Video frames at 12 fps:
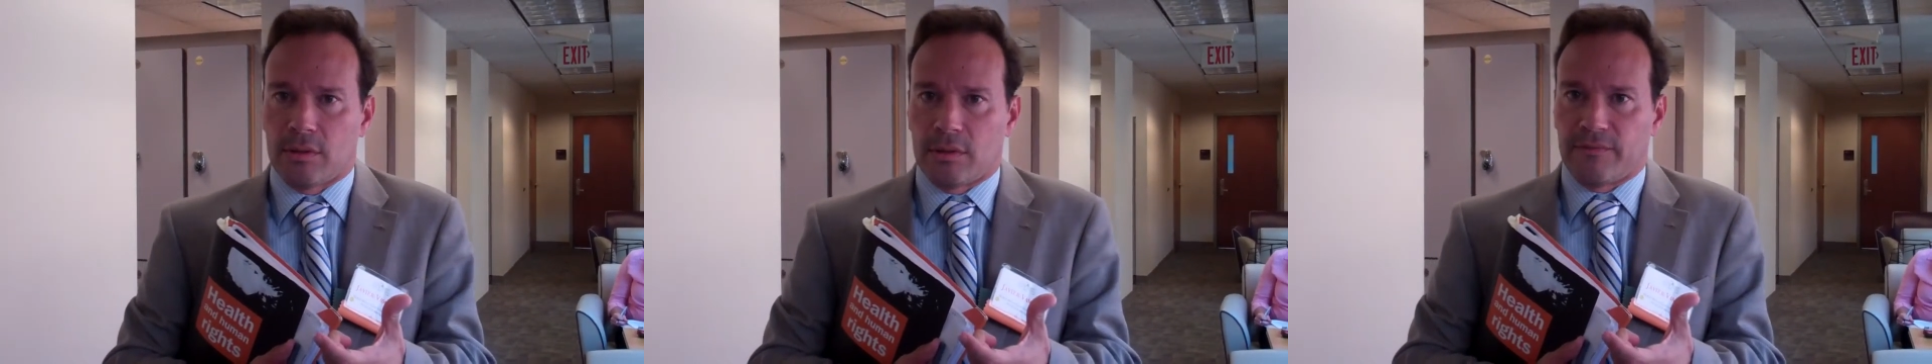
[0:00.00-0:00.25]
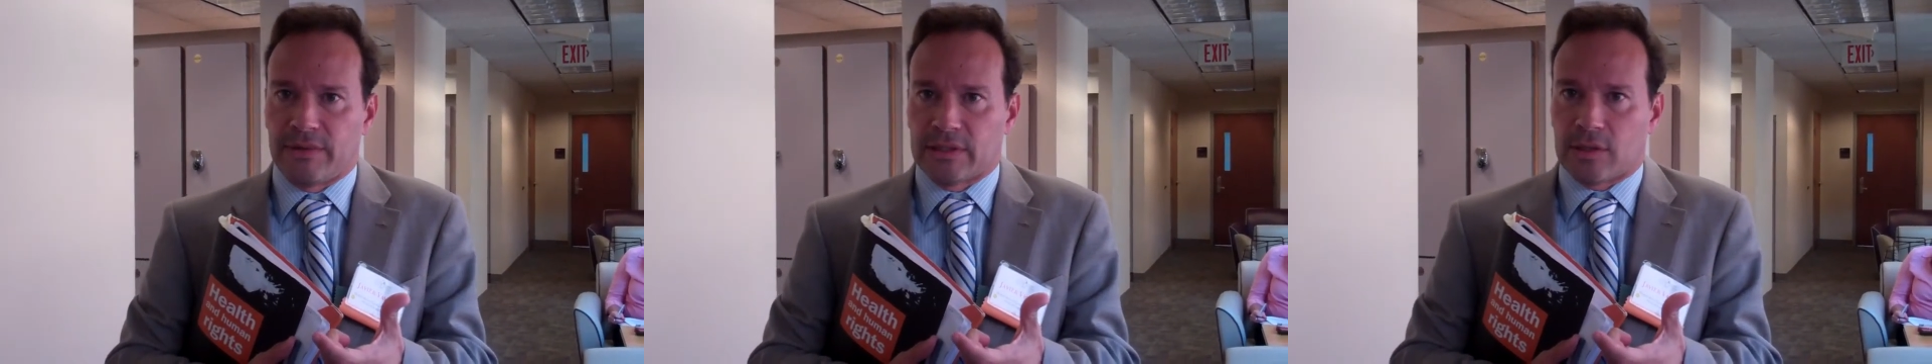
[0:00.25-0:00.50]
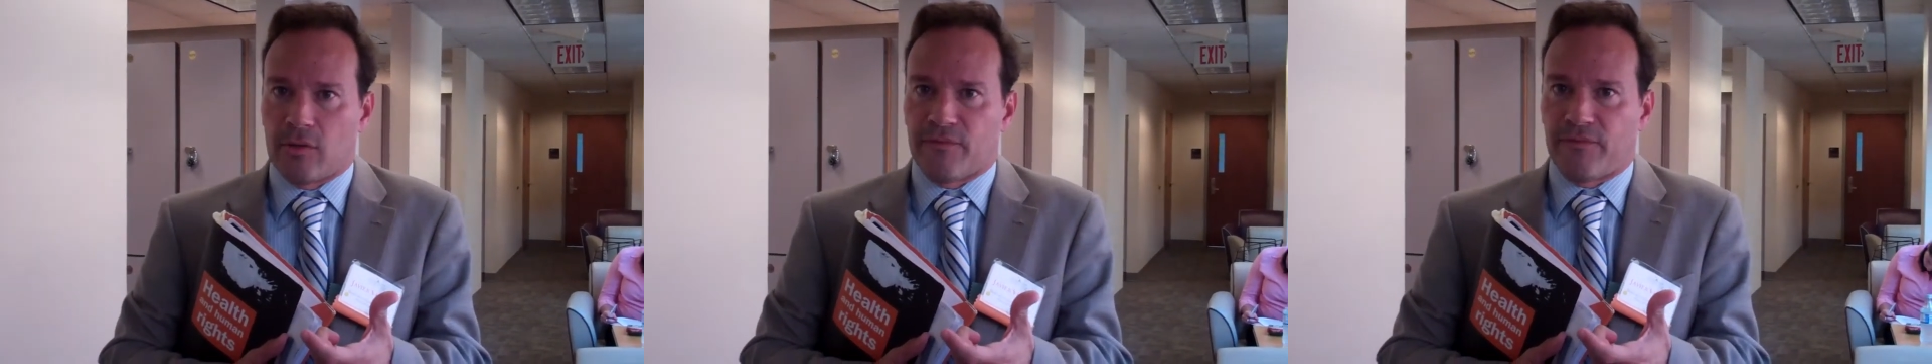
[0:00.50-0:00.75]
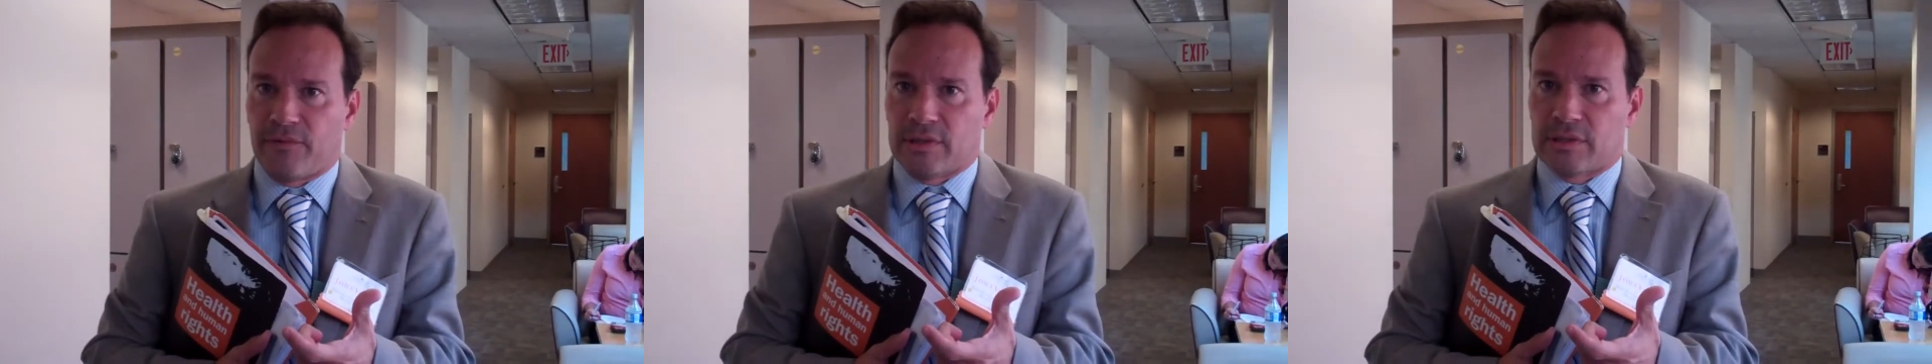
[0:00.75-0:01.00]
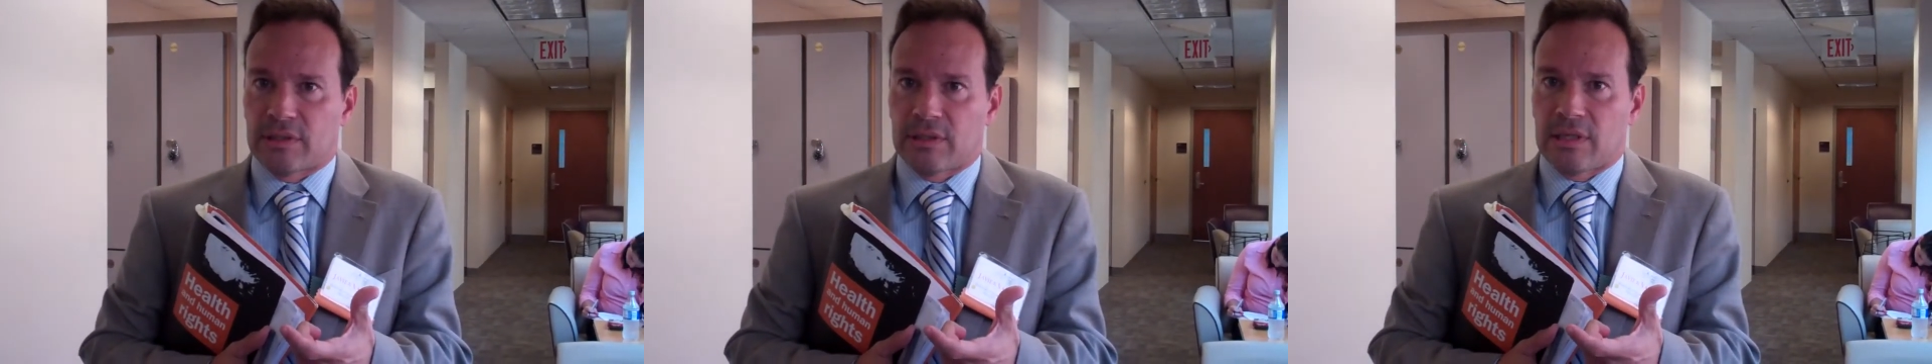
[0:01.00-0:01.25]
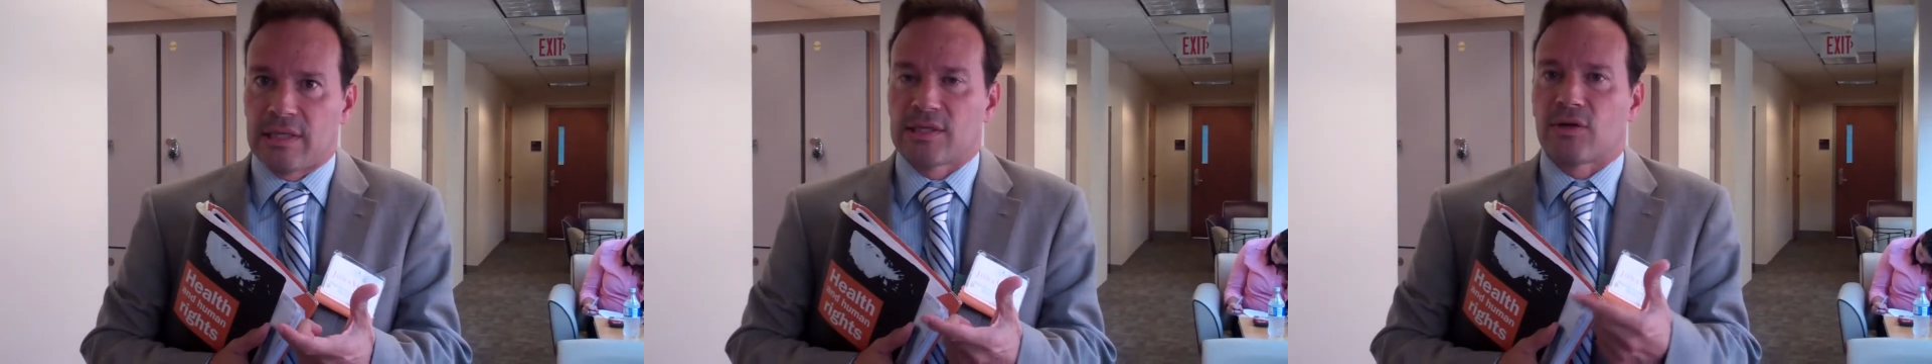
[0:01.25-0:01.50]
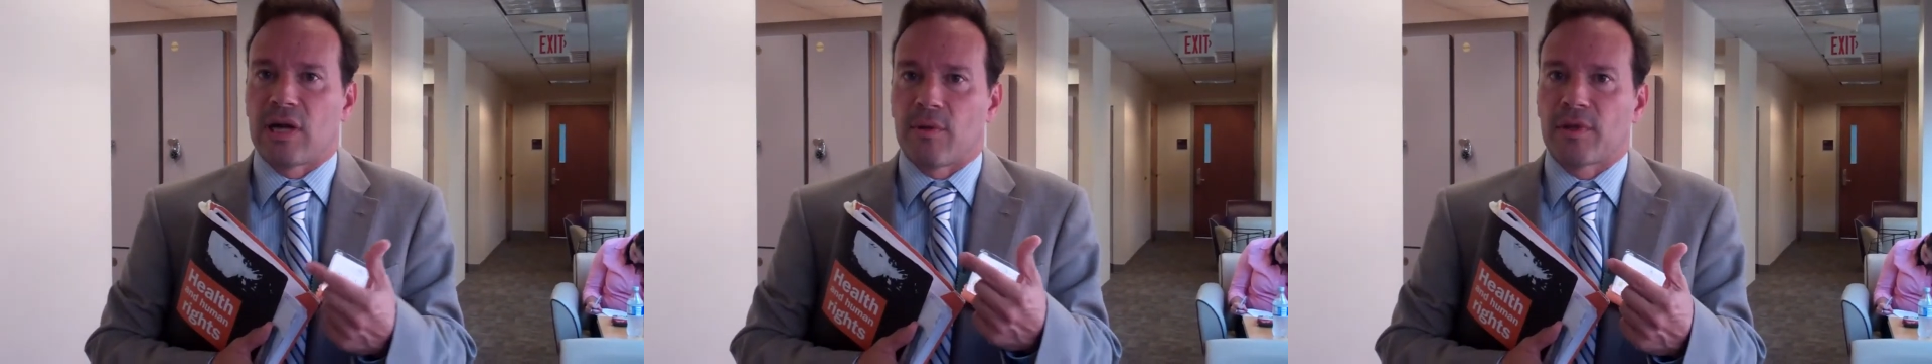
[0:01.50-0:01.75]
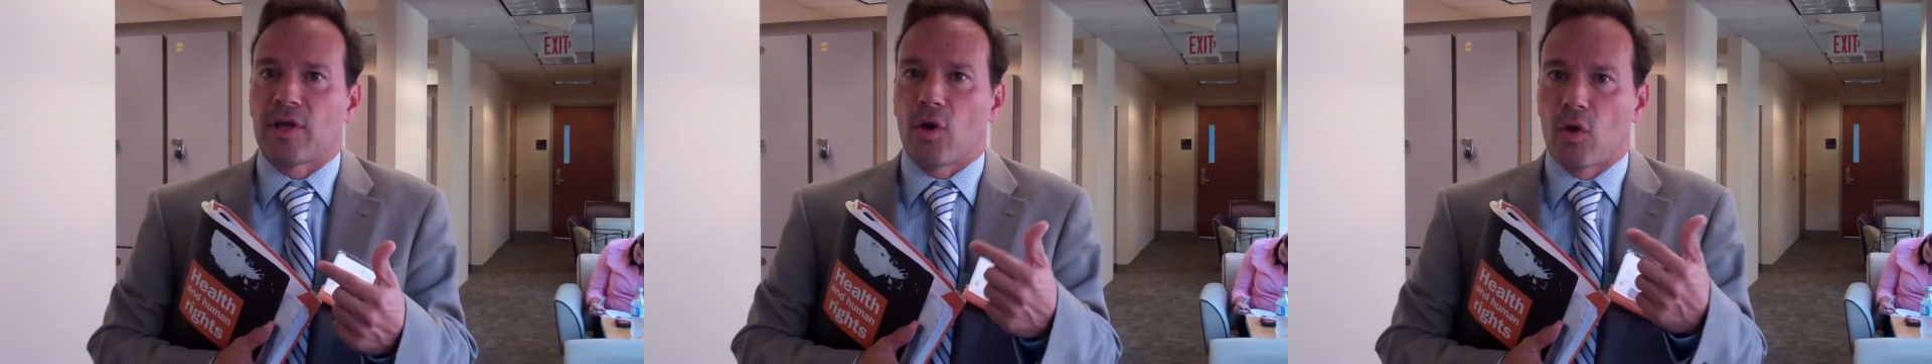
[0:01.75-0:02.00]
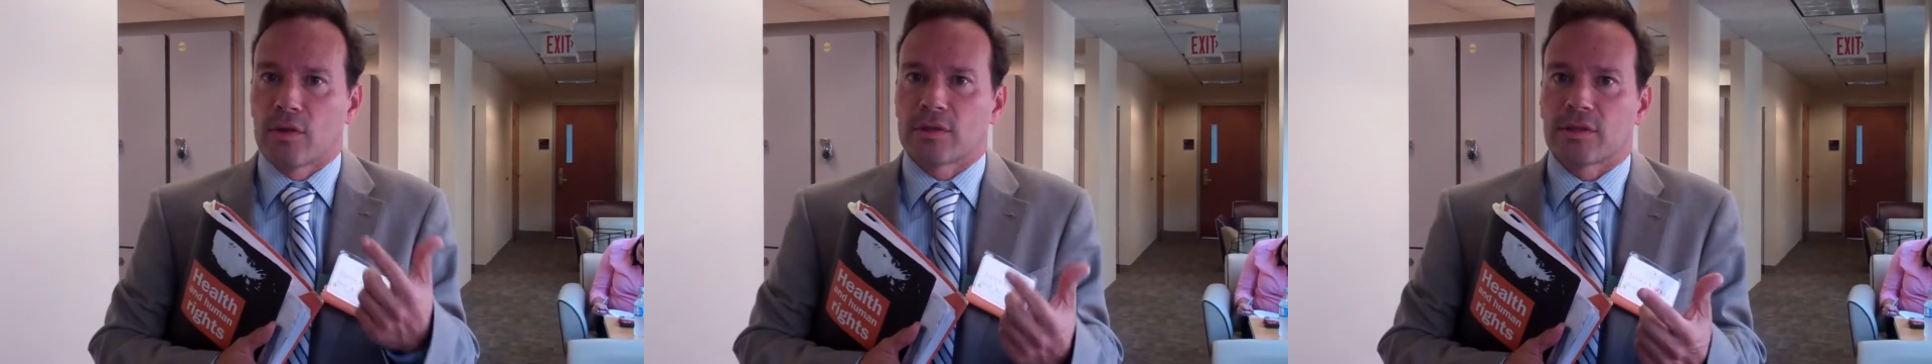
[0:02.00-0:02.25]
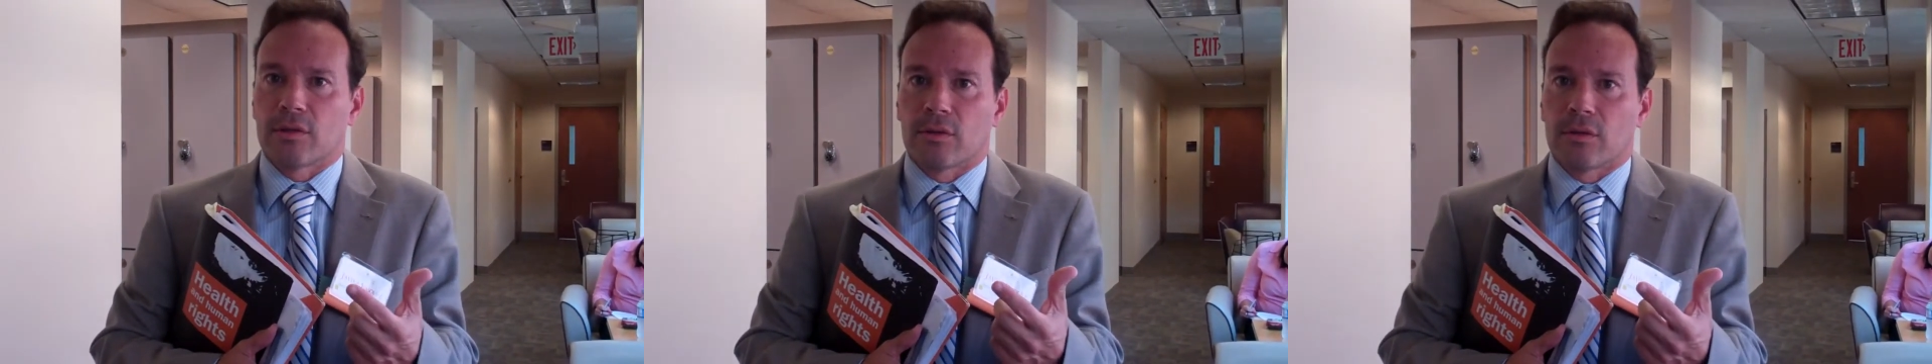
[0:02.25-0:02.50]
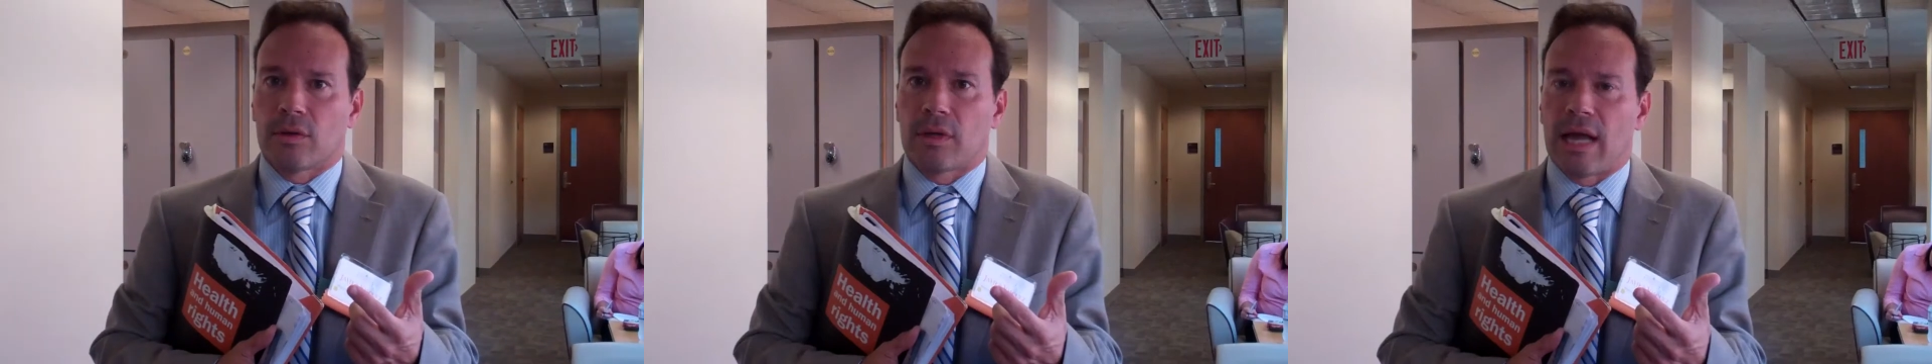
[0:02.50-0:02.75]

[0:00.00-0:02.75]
of this conference is going to be also